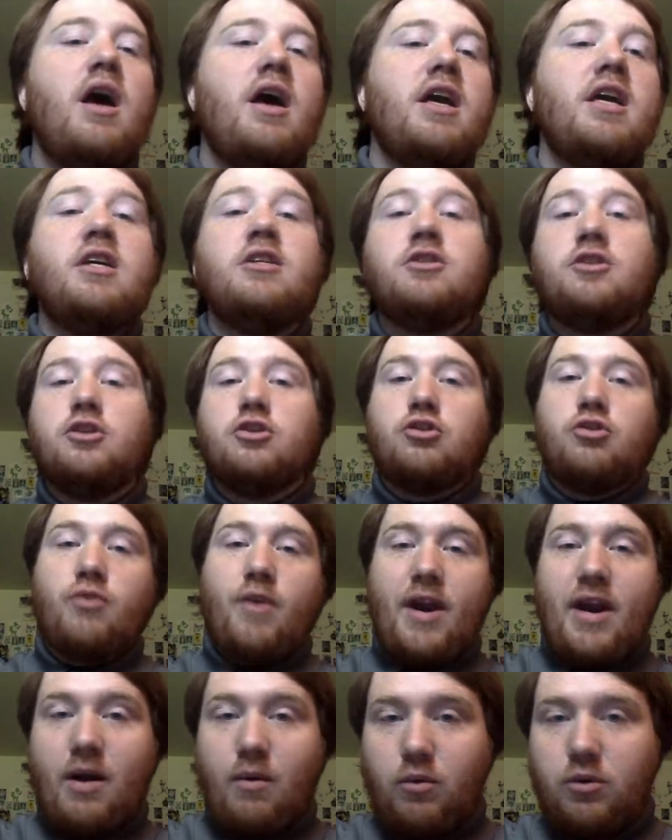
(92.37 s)
He's just
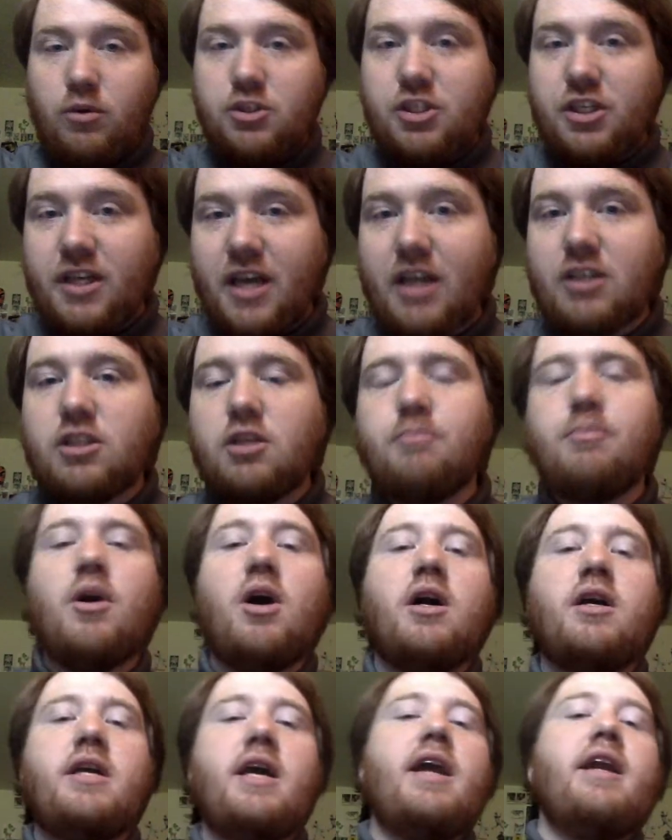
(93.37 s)
great at once he gets the
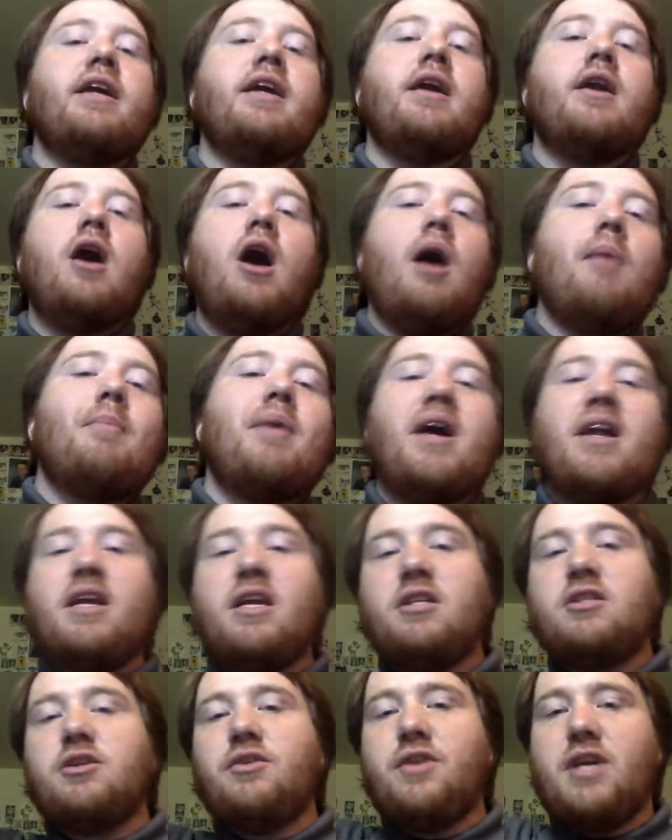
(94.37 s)
puck, getting it up and
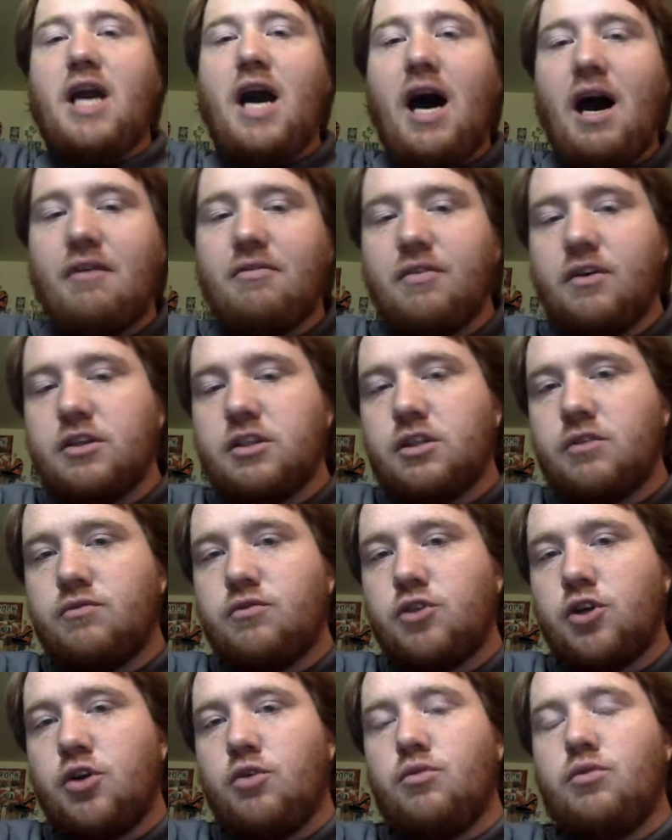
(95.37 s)
into the offensive
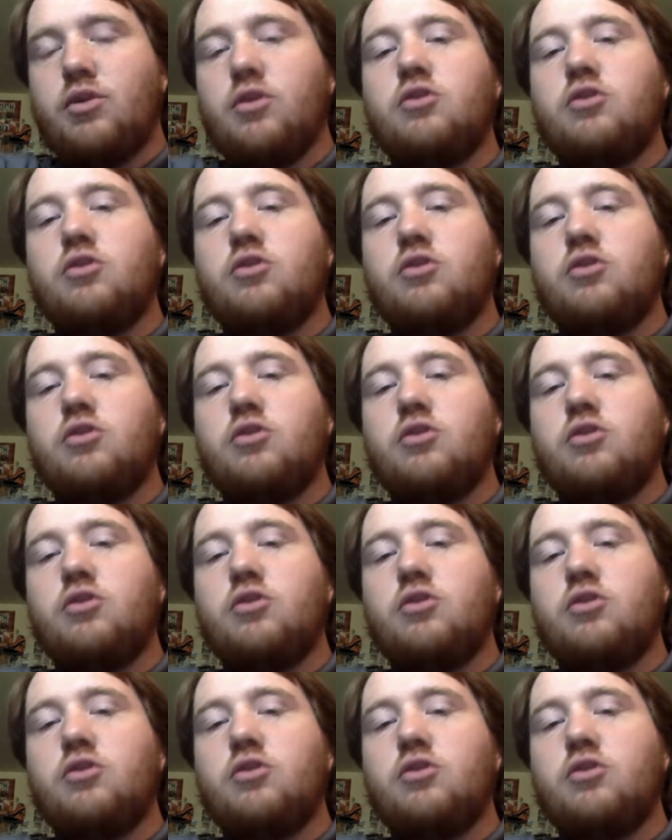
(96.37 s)
zone.